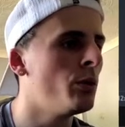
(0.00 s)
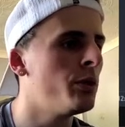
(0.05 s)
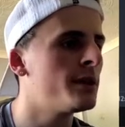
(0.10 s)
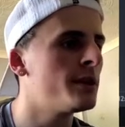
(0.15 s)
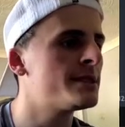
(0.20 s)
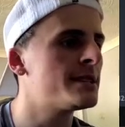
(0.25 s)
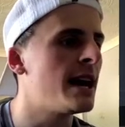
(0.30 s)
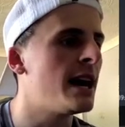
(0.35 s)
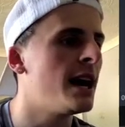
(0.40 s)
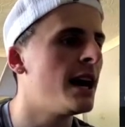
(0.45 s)
the
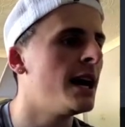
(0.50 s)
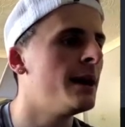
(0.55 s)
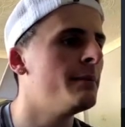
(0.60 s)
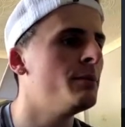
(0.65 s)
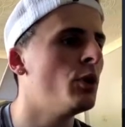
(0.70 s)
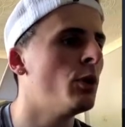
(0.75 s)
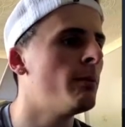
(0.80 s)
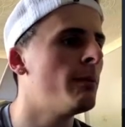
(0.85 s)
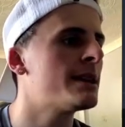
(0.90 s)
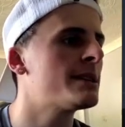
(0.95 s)
time,
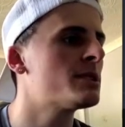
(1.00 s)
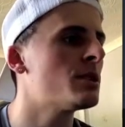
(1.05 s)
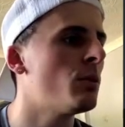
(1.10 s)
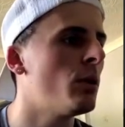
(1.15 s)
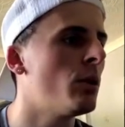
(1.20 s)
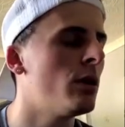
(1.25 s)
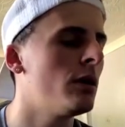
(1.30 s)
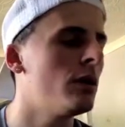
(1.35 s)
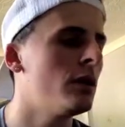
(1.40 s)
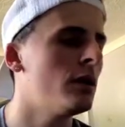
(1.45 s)
no matter
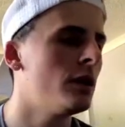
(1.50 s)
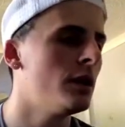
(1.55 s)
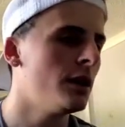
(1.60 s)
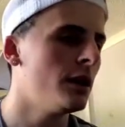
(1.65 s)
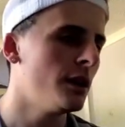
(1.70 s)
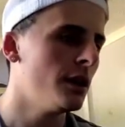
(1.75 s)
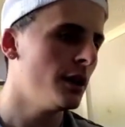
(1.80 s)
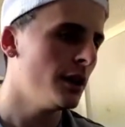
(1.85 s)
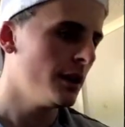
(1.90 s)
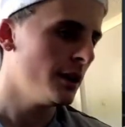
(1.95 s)
what.
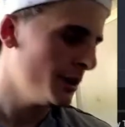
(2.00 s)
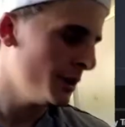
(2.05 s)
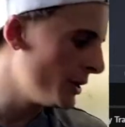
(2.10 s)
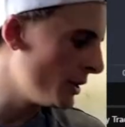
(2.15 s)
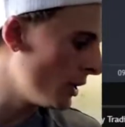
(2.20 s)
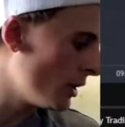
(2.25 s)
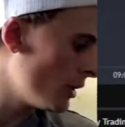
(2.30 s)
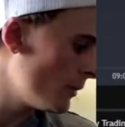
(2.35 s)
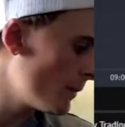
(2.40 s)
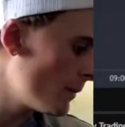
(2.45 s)
You
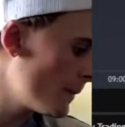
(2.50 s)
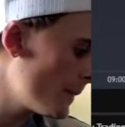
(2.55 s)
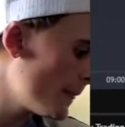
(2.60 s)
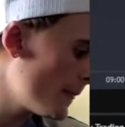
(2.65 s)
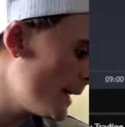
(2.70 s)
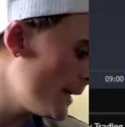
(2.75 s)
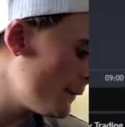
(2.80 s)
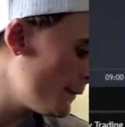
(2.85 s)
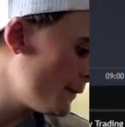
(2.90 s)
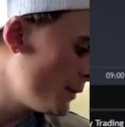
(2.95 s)
know,
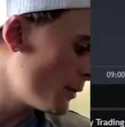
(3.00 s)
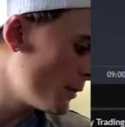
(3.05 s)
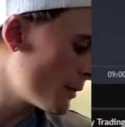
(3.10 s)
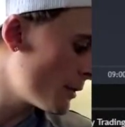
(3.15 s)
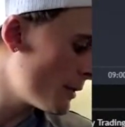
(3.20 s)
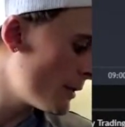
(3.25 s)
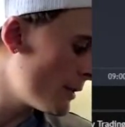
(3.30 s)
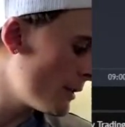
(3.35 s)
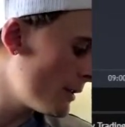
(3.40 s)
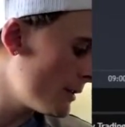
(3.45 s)
if
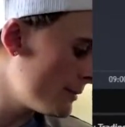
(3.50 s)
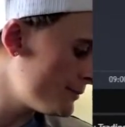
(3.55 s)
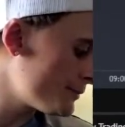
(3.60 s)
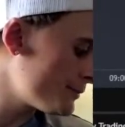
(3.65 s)
you're